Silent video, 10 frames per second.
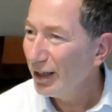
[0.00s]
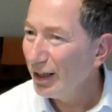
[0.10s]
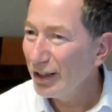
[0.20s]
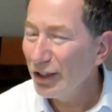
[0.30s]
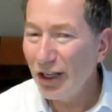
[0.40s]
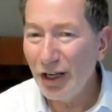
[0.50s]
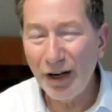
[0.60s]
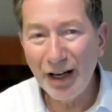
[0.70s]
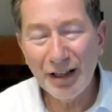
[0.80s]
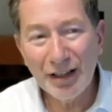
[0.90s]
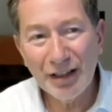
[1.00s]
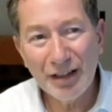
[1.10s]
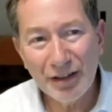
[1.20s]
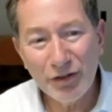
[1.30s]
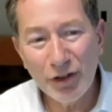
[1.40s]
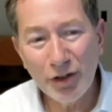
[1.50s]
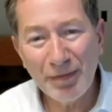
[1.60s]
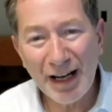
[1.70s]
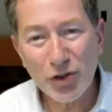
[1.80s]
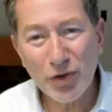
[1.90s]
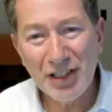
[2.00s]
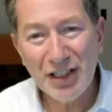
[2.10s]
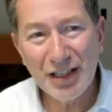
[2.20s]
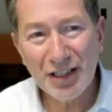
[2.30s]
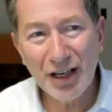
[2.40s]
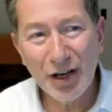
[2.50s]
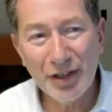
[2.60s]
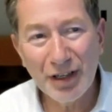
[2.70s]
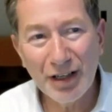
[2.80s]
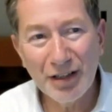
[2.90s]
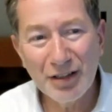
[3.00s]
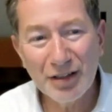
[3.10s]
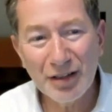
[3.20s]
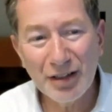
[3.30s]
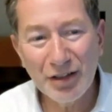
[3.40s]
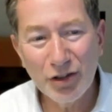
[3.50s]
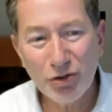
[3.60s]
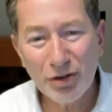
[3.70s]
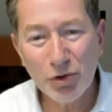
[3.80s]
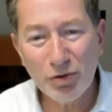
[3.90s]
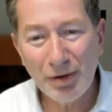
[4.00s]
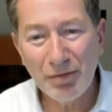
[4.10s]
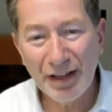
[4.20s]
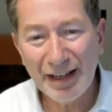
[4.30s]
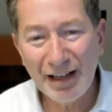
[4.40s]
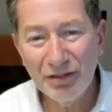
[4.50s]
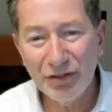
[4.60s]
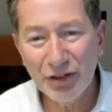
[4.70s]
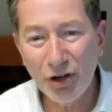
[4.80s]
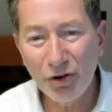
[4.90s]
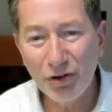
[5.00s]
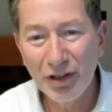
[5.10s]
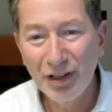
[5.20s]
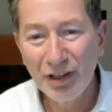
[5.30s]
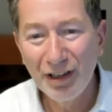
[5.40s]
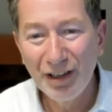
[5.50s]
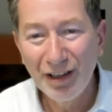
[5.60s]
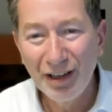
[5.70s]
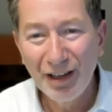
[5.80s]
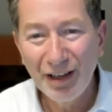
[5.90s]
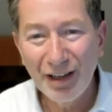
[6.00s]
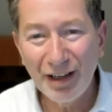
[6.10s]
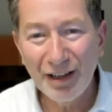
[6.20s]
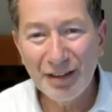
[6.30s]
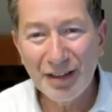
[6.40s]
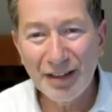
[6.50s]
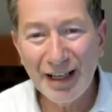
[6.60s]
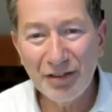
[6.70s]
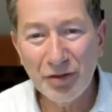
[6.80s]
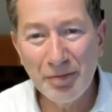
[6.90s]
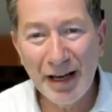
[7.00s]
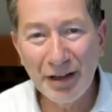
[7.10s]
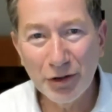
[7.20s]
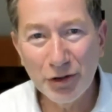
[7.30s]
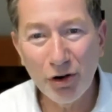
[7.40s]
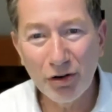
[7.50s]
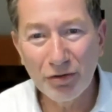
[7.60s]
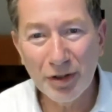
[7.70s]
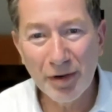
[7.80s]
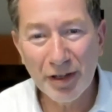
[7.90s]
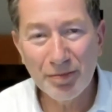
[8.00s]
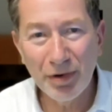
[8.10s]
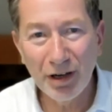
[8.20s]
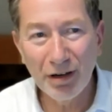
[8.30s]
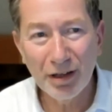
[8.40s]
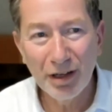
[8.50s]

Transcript: If you look back 20 years ago, and industry was run by the alpha dog, and the alpha male dog for the most part.